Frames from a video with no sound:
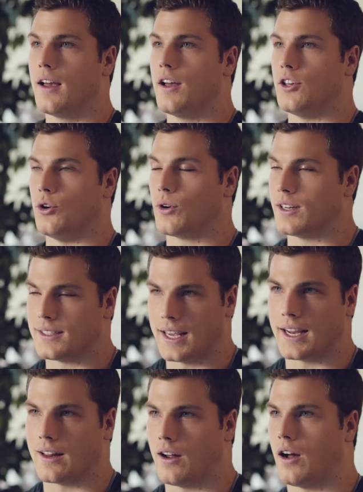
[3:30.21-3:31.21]
You can
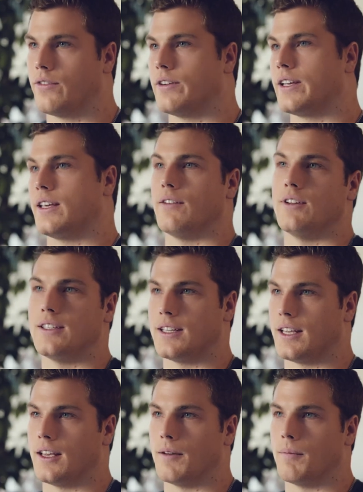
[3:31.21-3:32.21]
take it off and give it to
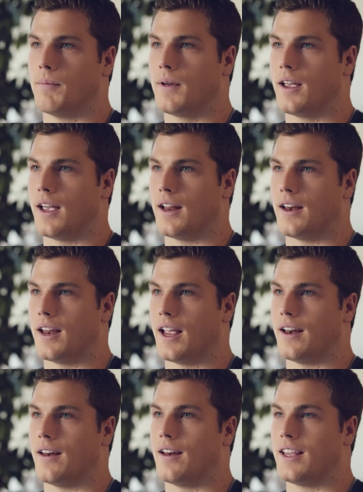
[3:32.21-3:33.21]
him, and
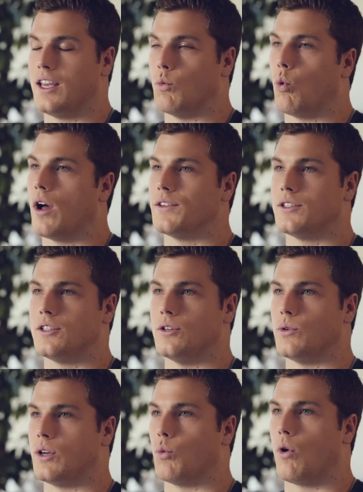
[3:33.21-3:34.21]
and he wants
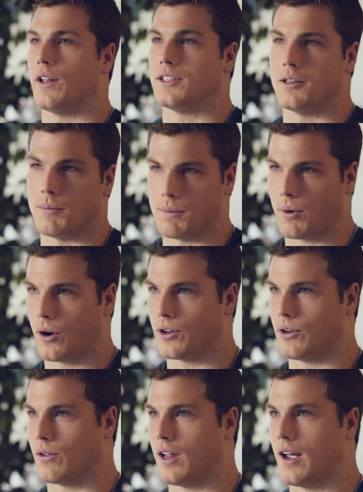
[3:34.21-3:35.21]
to. He wants to be part
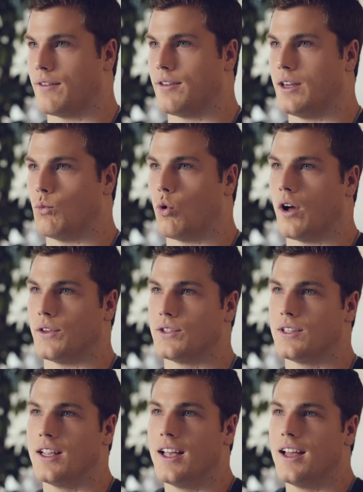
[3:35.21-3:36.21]
of your life. He
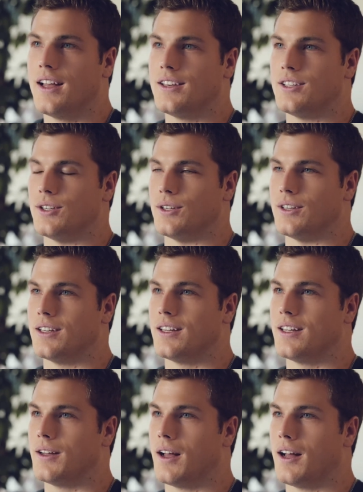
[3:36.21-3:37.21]
wants to
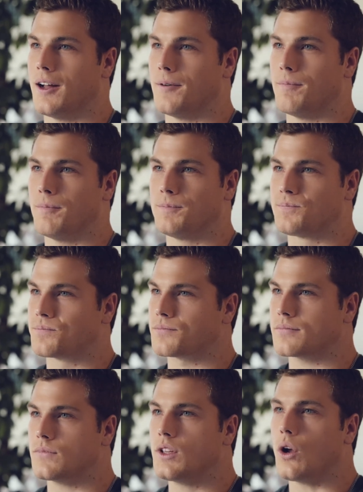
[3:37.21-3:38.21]
um,
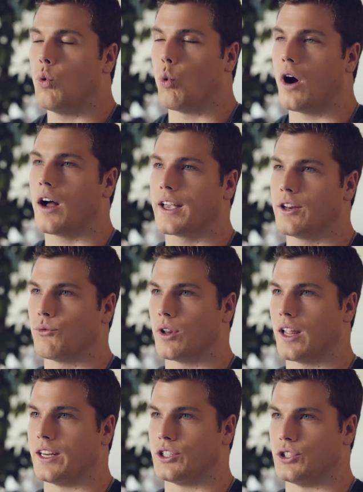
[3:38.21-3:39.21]
walk in
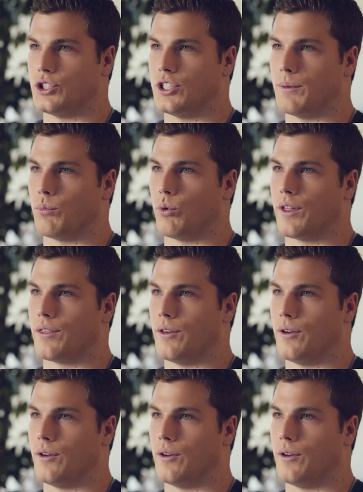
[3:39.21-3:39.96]
relationship with